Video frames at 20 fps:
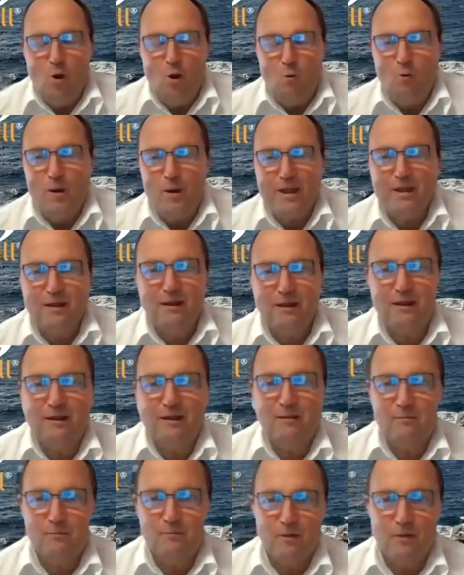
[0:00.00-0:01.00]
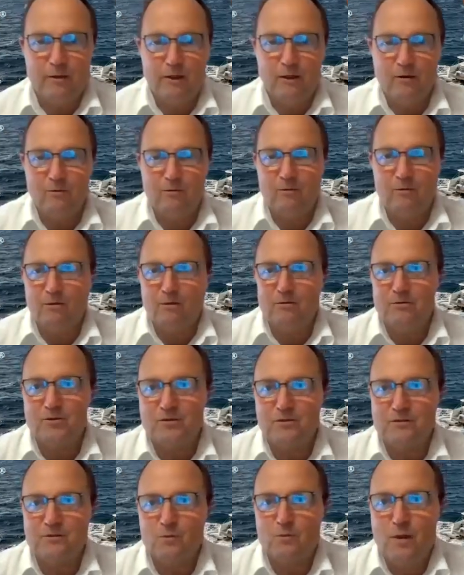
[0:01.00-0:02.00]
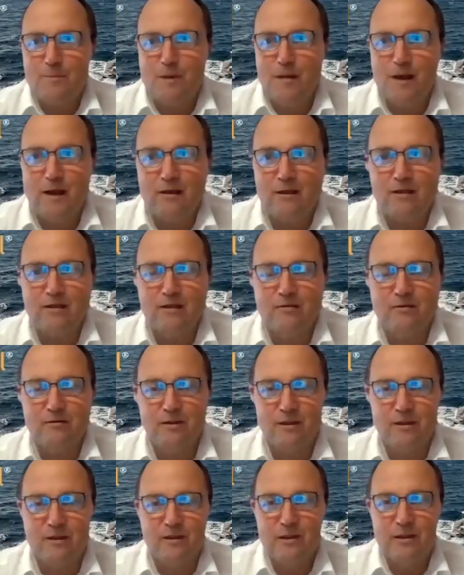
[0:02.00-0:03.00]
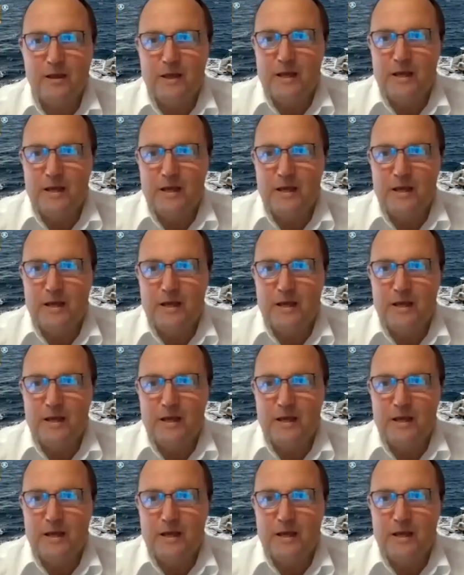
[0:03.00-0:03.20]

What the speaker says: weekly Multihull Solutions webinar series.